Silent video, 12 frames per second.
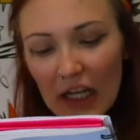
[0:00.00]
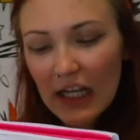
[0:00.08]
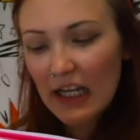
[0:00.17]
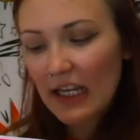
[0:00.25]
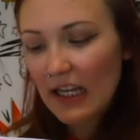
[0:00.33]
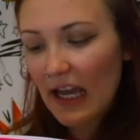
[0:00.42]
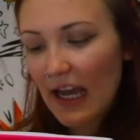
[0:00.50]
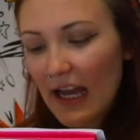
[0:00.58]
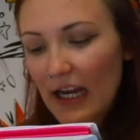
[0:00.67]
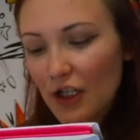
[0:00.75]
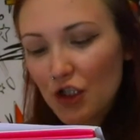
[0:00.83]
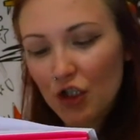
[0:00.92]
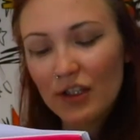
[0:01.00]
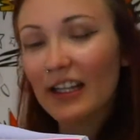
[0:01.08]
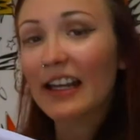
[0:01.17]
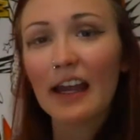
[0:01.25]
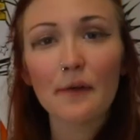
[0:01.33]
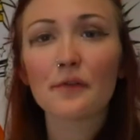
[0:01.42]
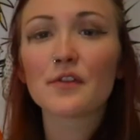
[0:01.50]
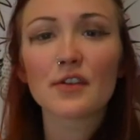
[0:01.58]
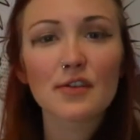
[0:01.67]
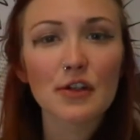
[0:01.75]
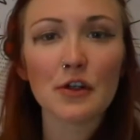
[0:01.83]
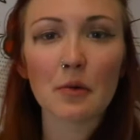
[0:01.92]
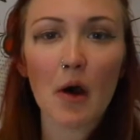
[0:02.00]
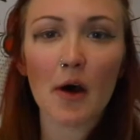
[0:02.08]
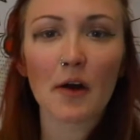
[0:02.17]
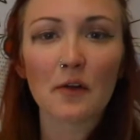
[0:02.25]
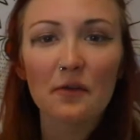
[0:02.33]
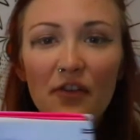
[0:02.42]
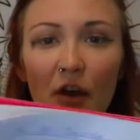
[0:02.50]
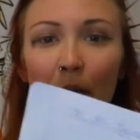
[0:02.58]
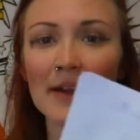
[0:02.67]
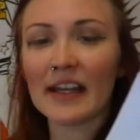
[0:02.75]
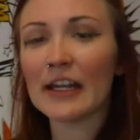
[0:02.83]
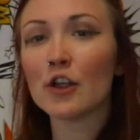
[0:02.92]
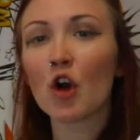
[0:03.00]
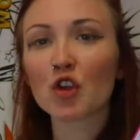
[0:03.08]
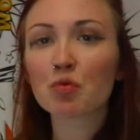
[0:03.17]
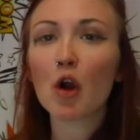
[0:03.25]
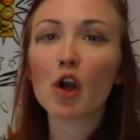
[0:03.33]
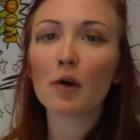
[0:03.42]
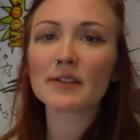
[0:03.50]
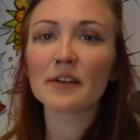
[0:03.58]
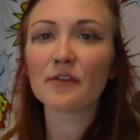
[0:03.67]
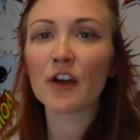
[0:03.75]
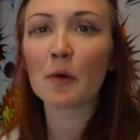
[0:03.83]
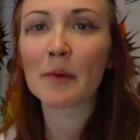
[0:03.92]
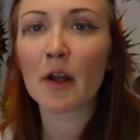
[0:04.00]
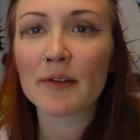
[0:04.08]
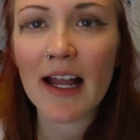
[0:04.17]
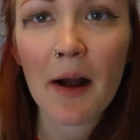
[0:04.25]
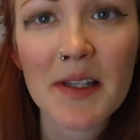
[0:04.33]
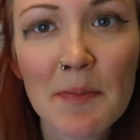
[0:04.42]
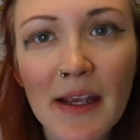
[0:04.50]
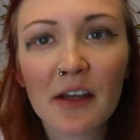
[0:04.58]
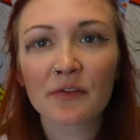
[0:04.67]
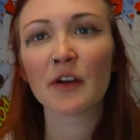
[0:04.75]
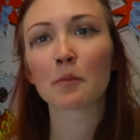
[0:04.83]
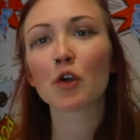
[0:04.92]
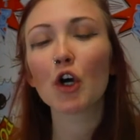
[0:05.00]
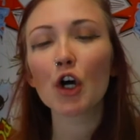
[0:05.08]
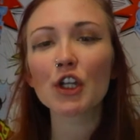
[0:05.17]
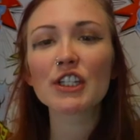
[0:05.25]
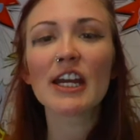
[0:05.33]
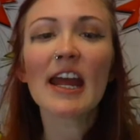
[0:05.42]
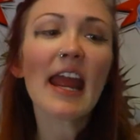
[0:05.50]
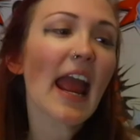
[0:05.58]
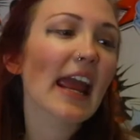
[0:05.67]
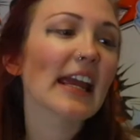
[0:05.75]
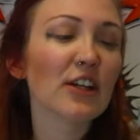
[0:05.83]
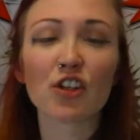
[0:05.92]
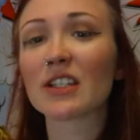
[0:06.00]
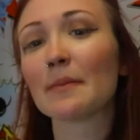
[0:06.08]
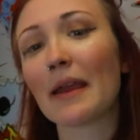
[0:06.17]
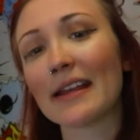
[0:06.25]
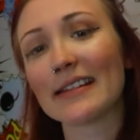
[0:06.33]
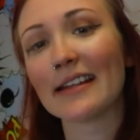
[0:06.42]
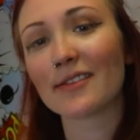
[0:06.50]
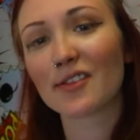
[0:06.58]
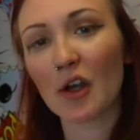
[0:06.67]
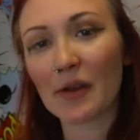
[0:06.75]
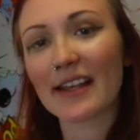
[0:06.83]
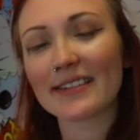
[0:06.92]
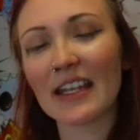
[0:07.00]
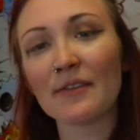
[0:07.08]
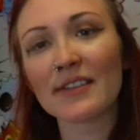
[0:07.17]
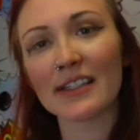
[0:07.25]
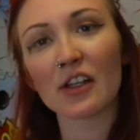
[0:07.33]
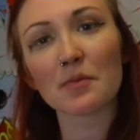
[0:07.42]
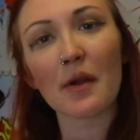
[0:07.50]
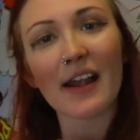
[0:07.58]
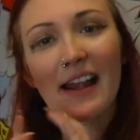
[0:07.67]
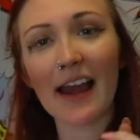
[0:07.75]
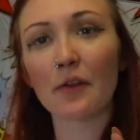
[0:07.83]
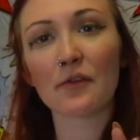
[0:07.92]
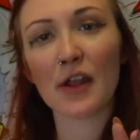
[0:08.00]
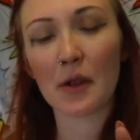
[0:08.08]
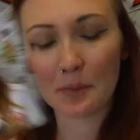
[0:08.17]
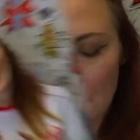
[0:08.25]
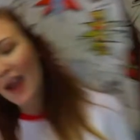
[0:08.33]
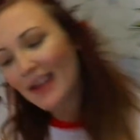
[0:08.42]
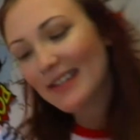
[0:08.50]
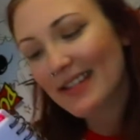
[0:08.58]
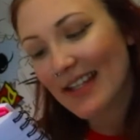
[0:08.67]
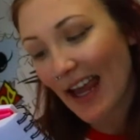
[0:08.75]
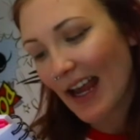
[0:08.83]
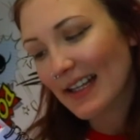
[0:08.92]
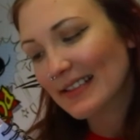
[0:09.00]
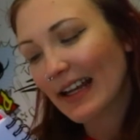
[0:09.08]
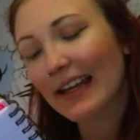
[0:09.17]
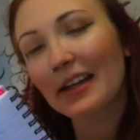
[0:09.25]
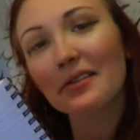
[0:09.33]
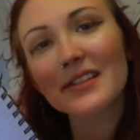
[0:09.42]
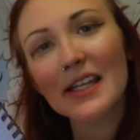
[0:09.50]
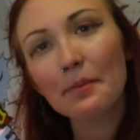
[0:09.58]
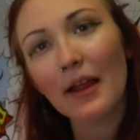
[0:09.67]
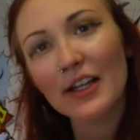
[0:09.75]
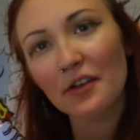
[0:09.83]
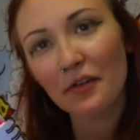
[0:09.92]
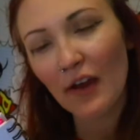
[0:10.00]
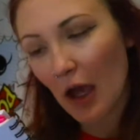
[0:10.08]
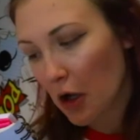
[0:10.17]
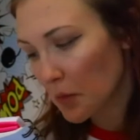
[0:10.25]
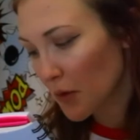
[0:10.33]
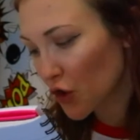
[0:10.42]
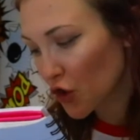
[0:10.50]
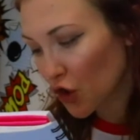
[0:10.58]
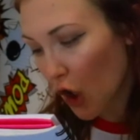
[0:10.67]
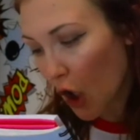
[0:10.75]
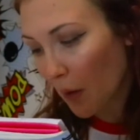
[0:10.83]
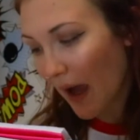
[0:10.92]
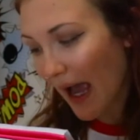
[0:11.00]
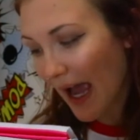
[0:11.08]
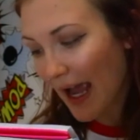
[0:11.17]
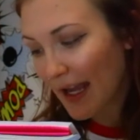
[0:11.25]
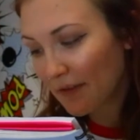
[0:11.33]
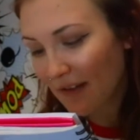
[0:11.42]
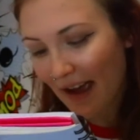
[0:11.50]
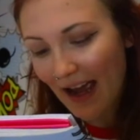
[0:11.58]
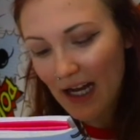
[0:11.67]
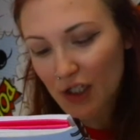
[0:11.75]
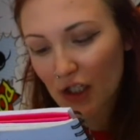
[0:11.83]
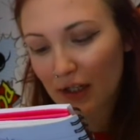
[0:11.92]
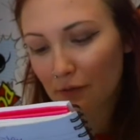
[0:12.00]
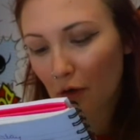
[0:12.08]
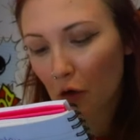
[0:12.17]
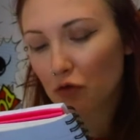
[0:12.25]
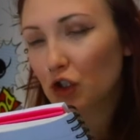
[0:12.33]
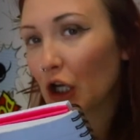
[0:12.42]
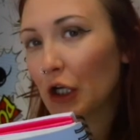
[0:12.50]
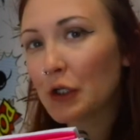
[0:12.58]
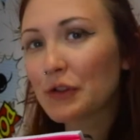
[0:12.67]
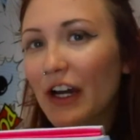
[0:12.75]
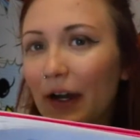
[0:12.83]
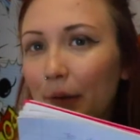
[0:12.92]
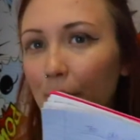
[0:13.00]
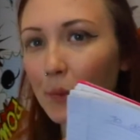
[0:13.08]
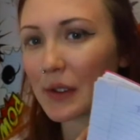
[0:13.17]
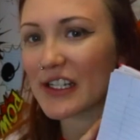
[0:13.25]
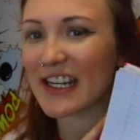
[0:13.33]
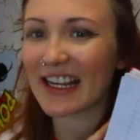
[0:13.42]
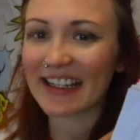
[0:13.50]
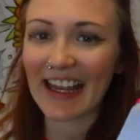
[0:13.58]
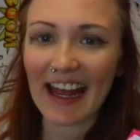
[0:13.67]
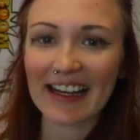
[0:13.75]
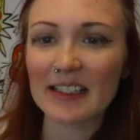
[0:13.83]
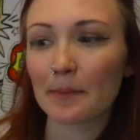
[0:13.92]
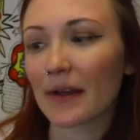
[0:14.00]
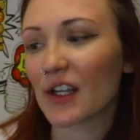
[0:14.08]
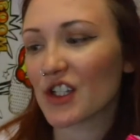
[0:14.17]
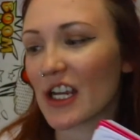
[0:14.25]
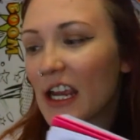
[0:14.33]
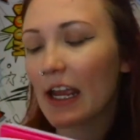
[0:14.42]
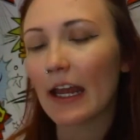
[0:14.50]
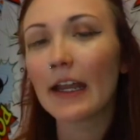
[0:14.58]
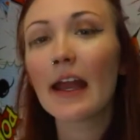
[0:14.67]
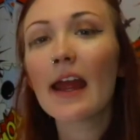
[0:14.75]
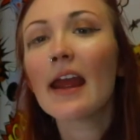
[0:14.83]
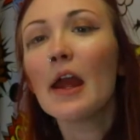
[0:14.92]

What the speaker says: He is just a gift to all filming. He knows what goes in a film. He knows how to make a film good. He's just amazing. So yeah, Steven Spielberg. I love him. Number 6, guilty pleasure film. So I've actually wrote 2 down, which again is a bit cheating.